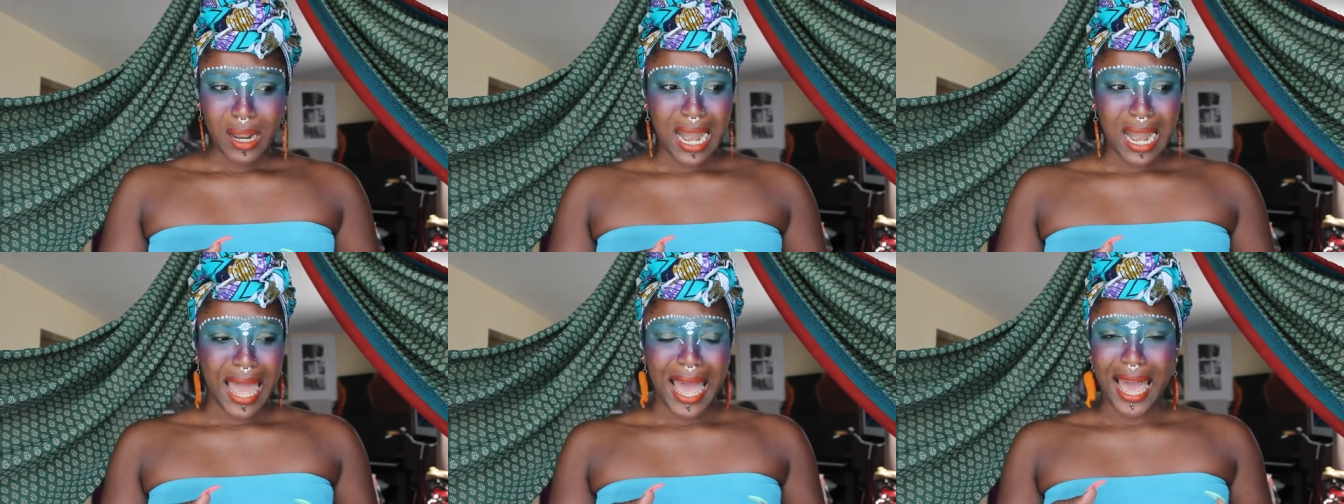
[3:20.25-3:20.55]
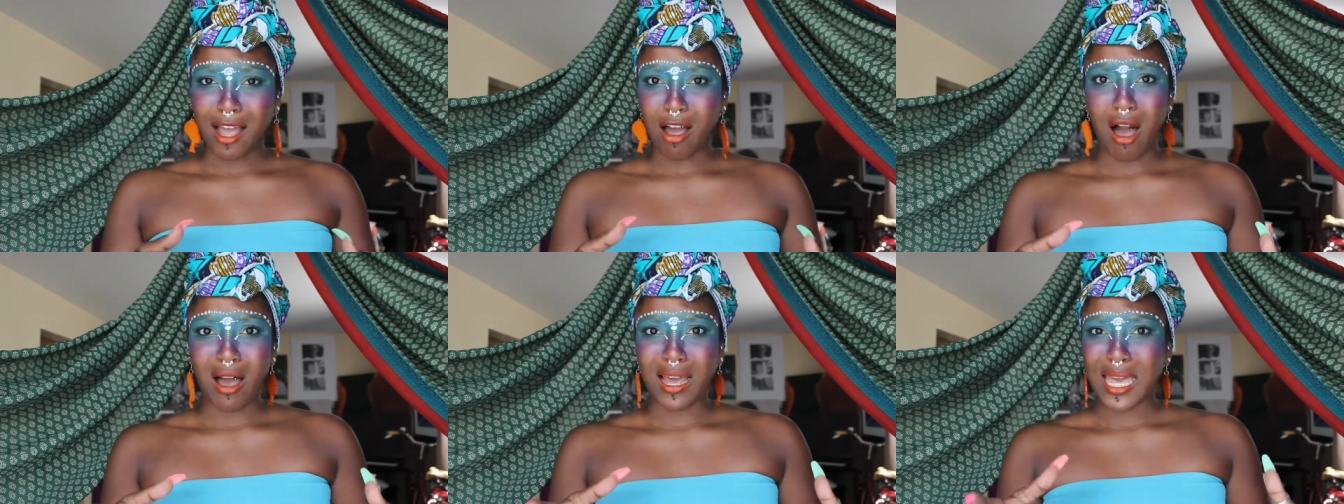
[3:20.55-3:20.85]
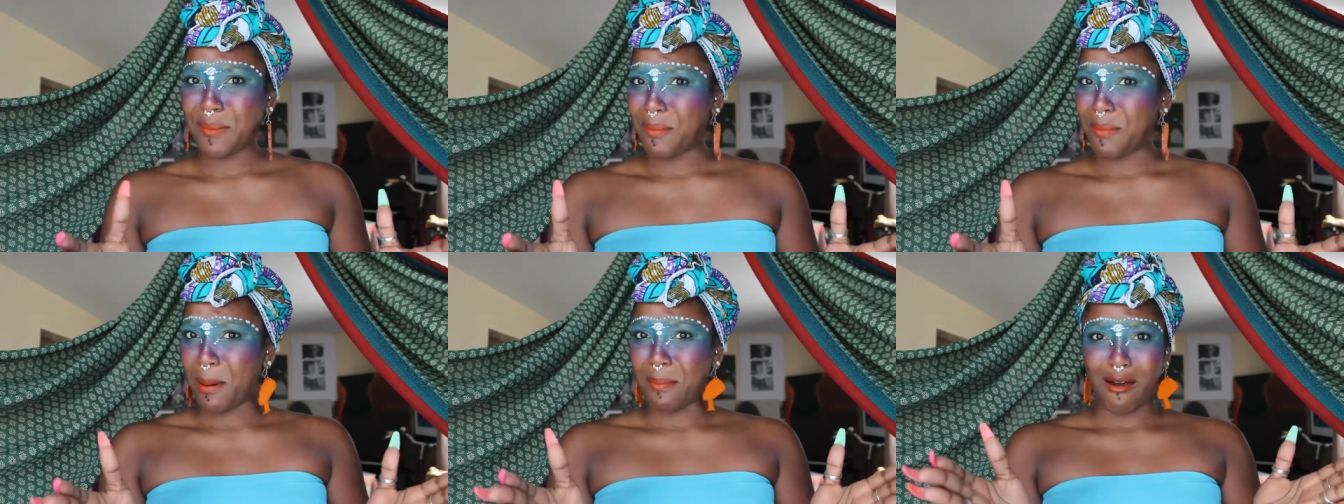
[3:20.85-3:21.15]
like I can't
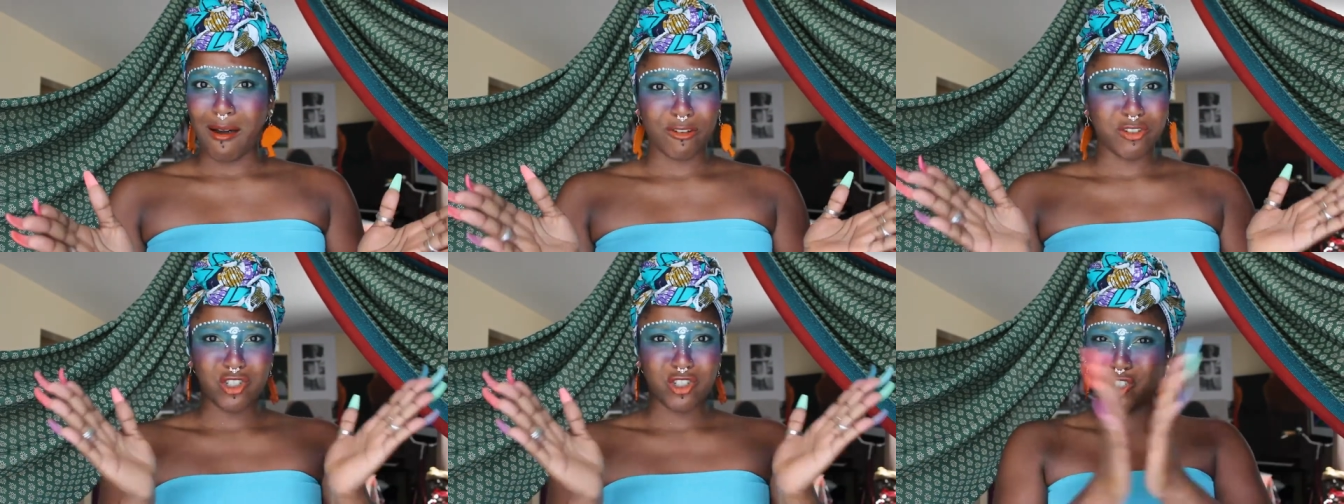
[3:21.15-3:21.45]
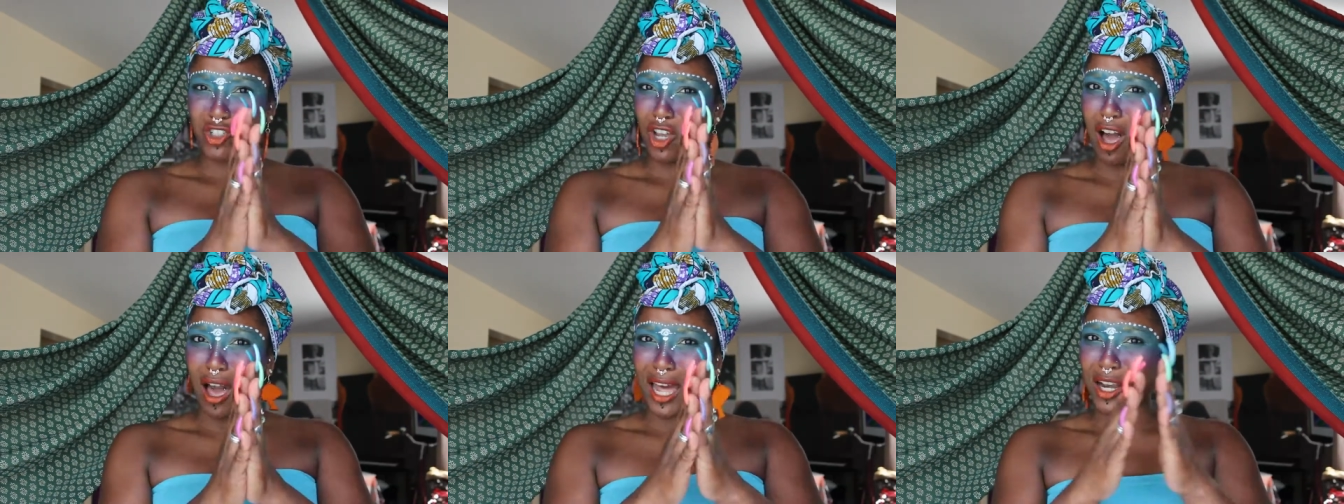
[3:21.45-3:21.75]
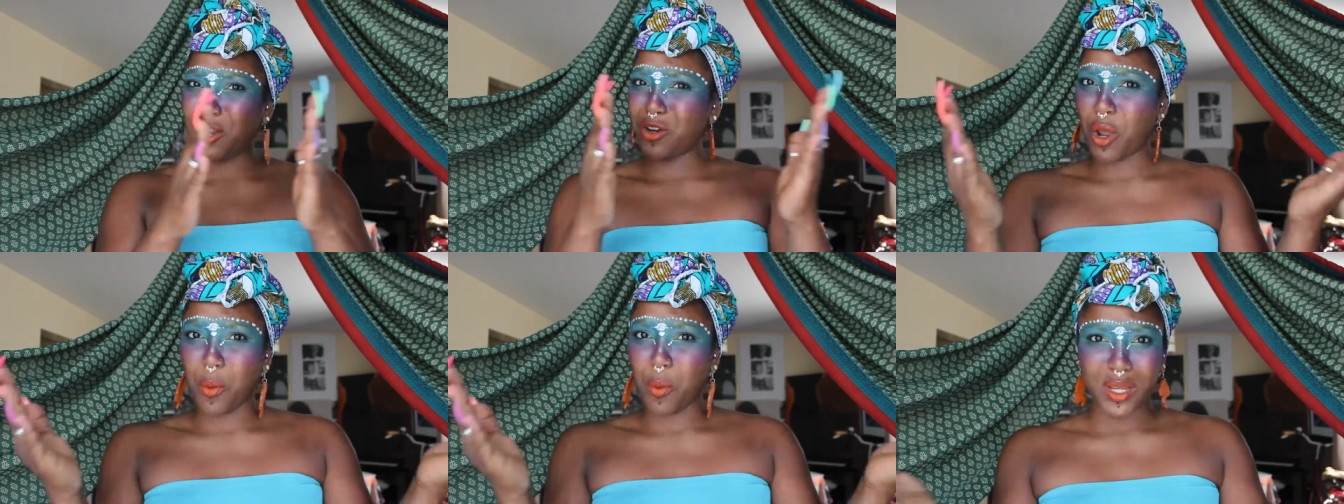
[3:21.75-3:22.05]
keep my mouth shut.
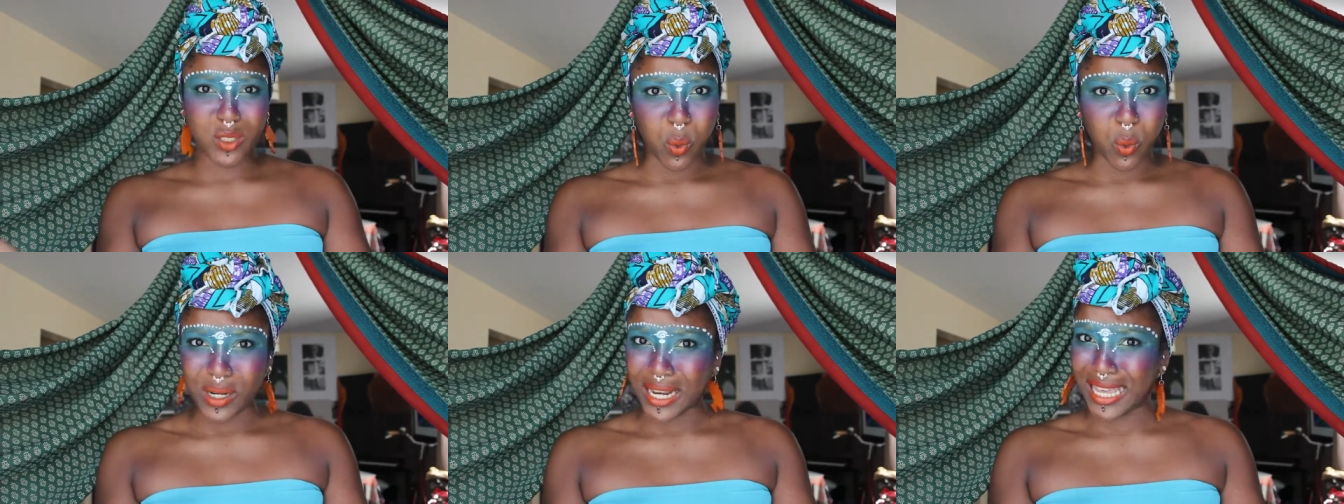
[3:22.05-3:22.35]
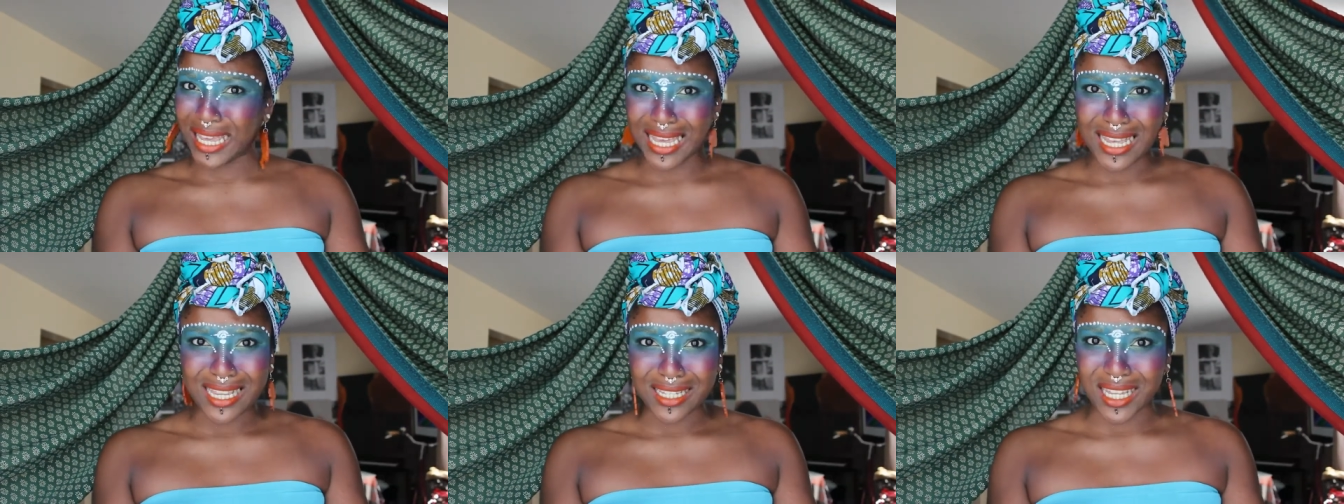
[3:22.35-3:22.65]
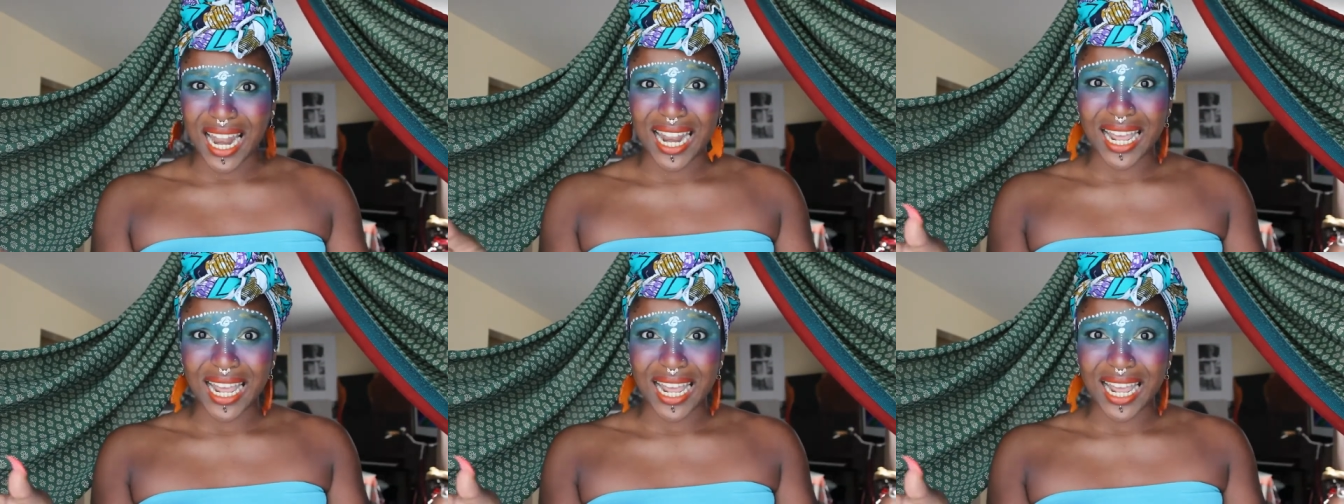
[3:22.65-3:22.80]
I don't know which one it is.